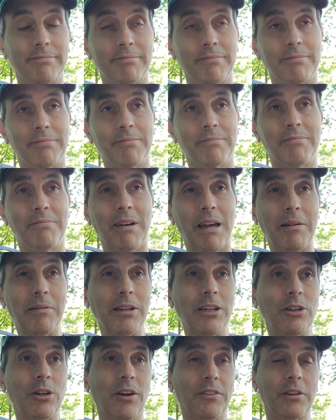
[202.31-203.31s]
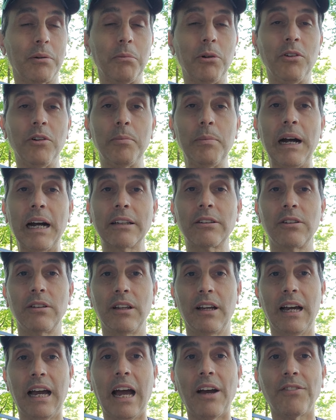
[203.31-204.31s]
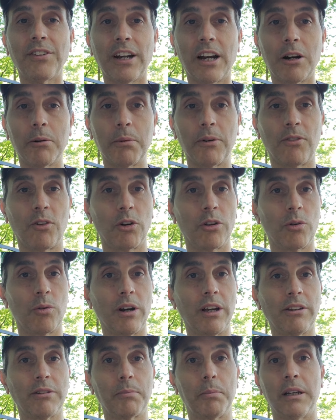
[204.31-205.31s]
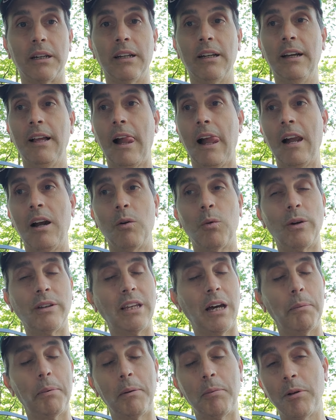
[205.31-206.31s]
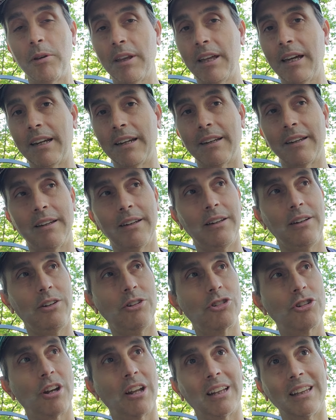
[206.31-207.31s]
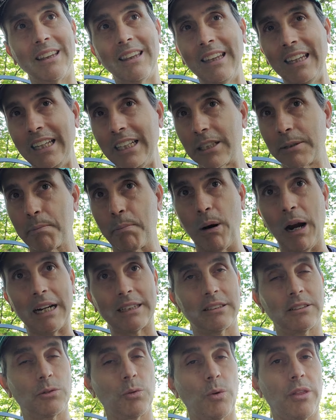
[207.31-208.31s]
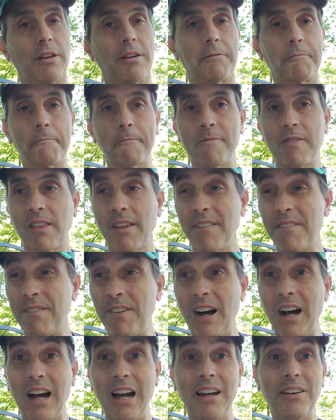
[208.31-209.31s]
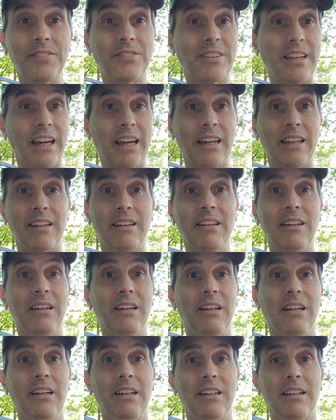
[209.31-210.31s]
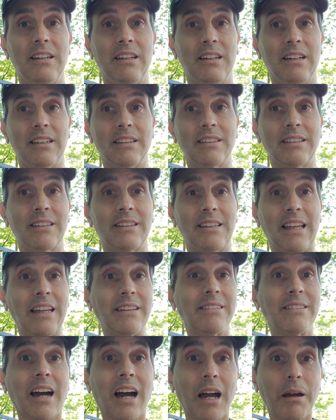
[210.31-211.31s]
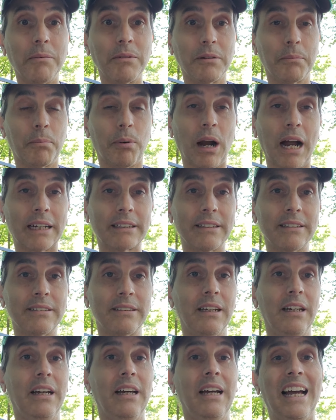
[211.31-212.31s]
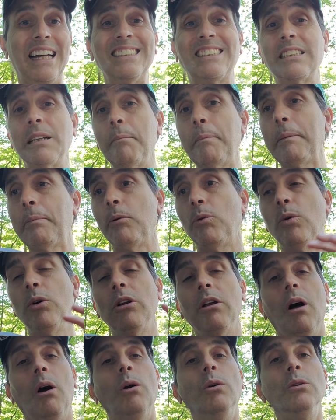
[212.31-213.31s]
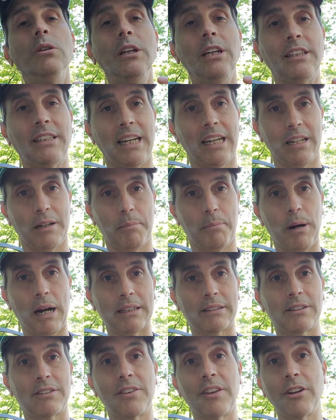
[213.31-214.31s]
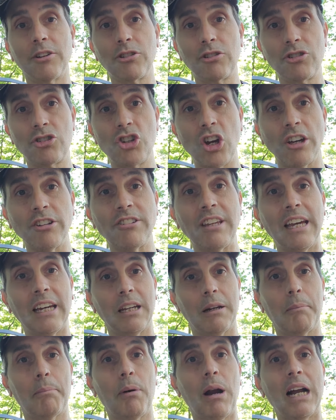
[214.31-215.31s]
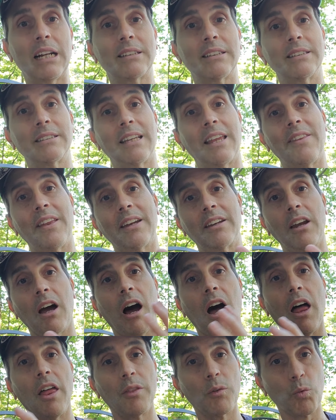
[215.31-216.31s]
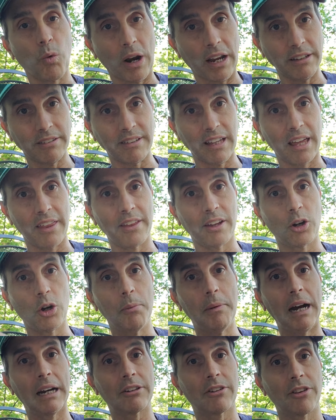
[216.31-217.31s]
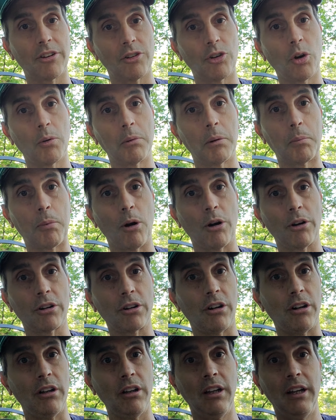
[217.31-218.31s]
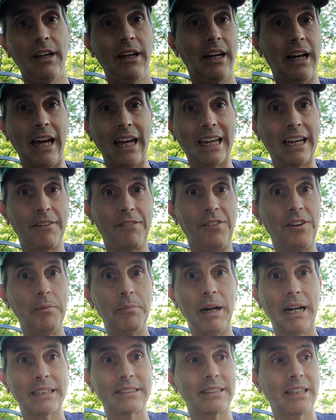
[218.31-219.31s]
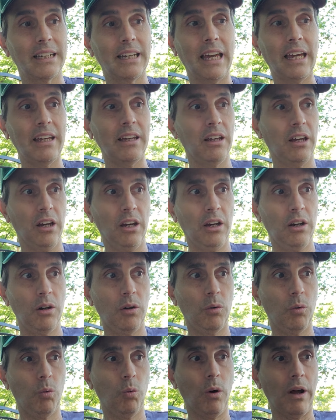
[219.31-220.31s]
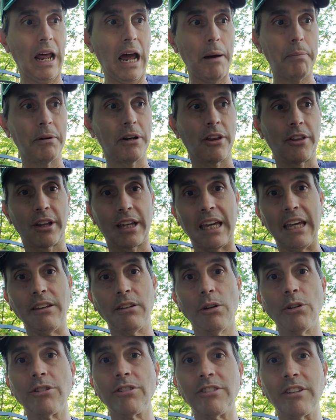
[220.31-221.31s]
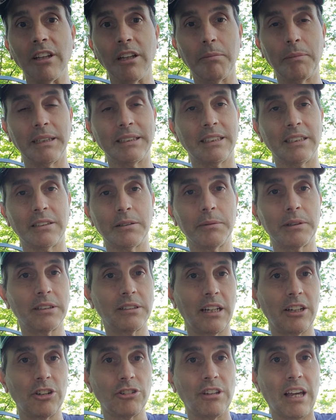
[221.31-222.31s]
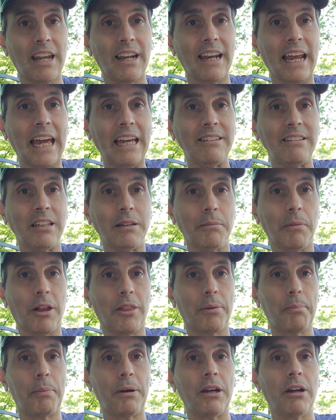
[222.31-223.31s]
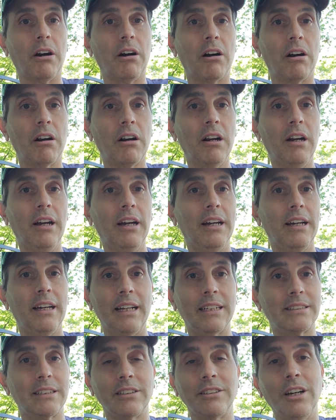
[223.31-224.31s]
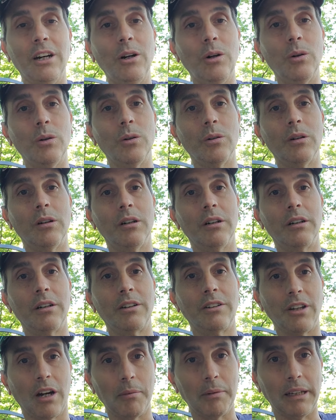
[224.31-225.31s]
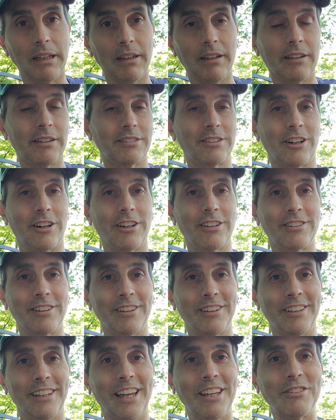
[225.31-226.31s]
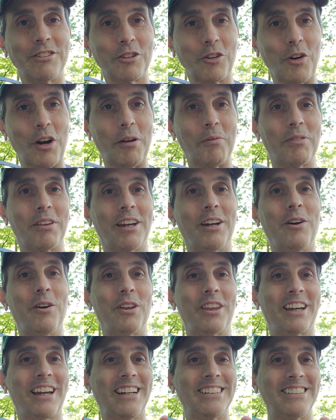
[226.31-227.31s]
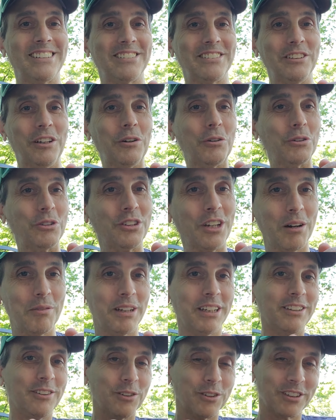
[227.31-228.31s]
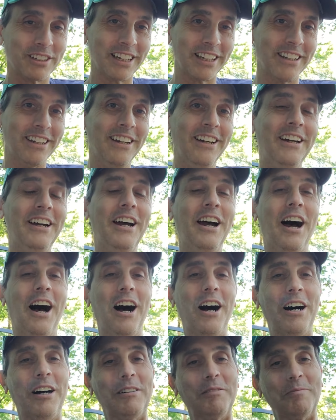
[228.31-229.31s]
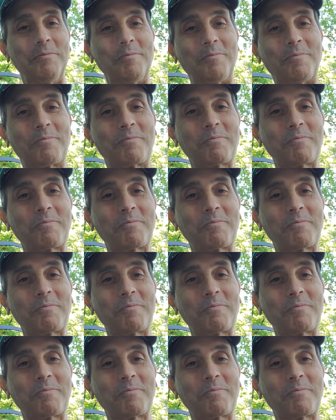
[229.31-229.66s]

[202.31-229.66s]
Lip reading: maybe you have to move it back a half an hour before the race. But we tell people that you should at least practice with it 5, 10 times in practice. And some people will only take it in practice. They'll just take it in practice, and then on race day, they go back to their normal protocol. I get feedback saying, hey, what happened? Are the ketones still in my system? Because I just had an 18-month PR. I say, no, dummy. Sorry, it's an Instagram thing where the guy says, no, dummy, to his kid. No,